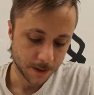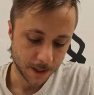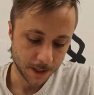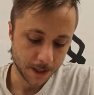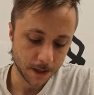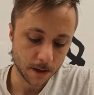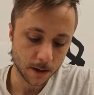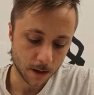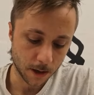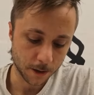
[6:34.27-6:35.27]
And hit
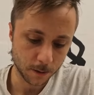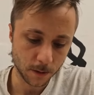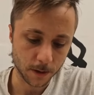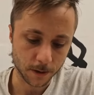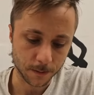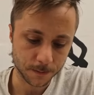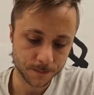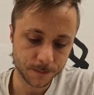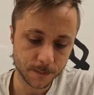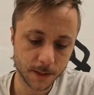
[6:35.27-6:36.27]
auto learn.
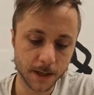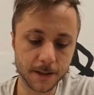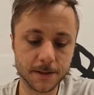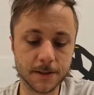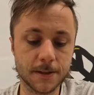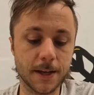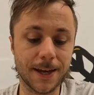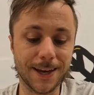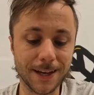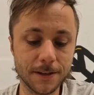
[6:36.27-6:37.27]
And then it's going to say
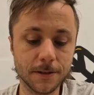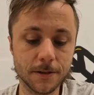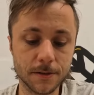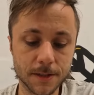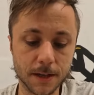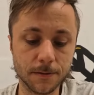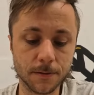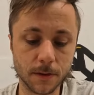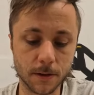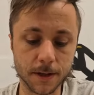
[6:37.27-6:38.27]
enter
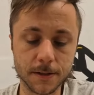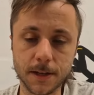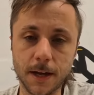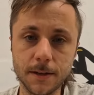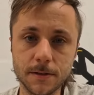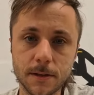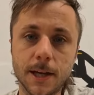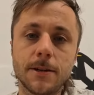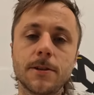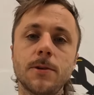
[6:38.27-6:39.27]
self-learning status,
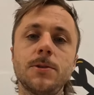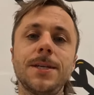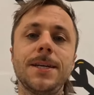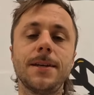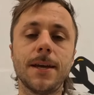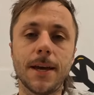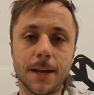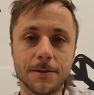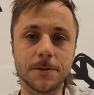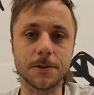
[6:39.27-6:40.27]
and you're going to hit
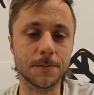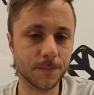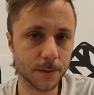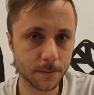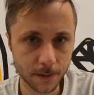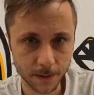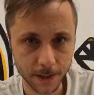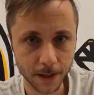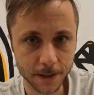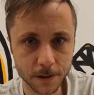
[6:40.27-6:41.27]
enter.
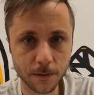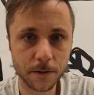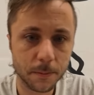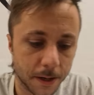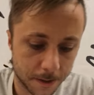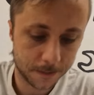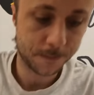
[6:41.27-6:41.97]
Now let's go over to the bike.